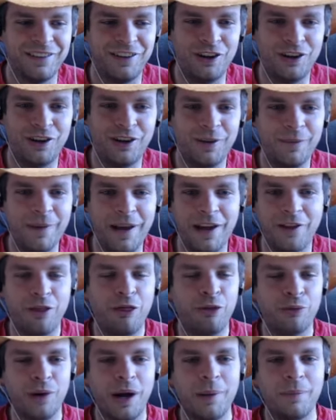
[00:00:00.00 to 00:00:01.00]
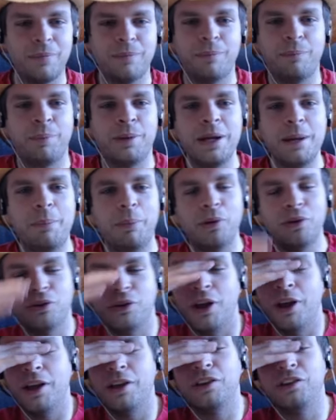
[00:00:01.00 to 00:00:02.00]
Oh man, people,
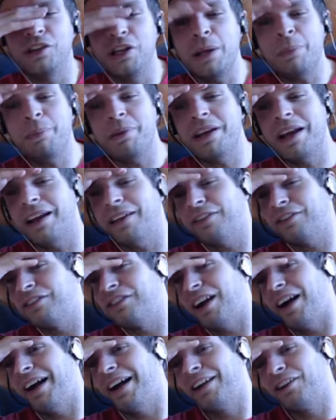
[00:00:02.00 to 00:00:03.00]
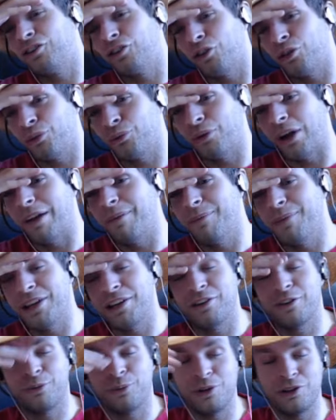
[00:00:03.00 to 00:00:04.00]
DPS dying to threat
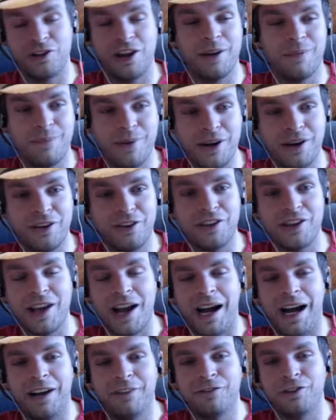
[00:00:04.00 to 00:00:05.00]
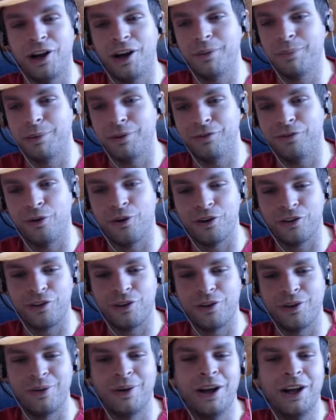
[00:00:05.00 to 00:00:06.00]
meters, which admittedly I've done before
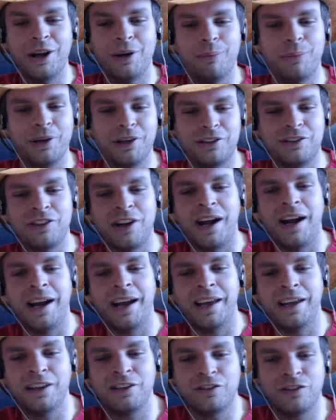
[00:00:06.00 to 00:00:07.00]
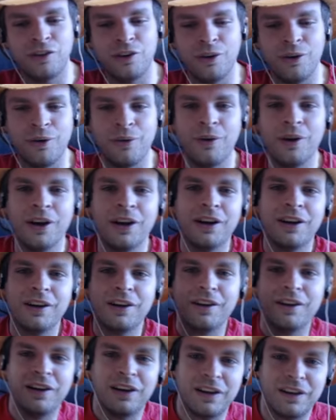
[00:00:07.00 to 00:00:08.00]
too, but dying to
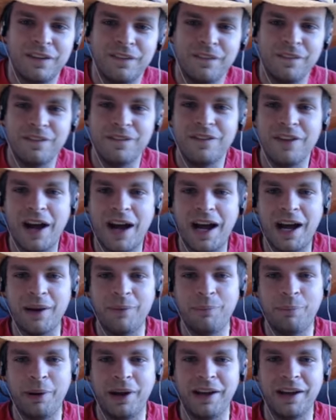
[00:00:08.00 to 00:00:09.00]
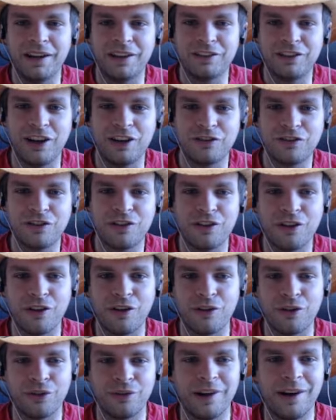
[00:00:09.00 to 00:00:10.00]
not paying attention to
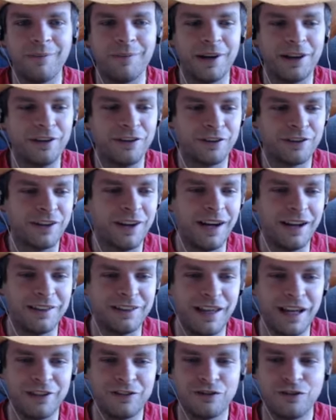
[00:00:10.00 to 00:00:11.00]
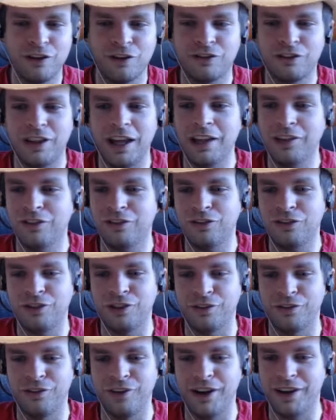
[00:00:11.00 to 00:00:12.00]
the threat meter. God, that's just
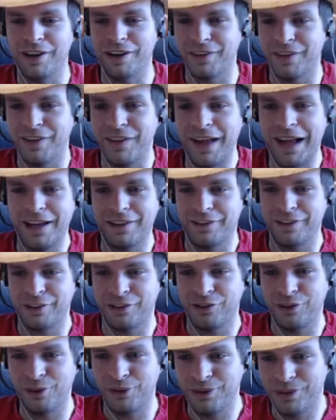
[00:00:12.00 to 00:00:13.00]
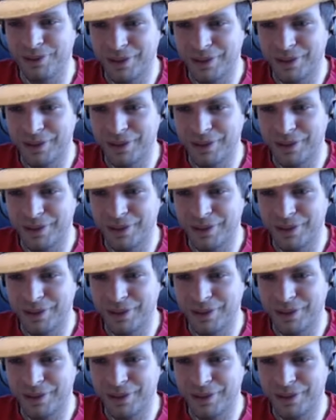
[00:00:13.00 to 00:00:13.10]
a fucking classic, dude.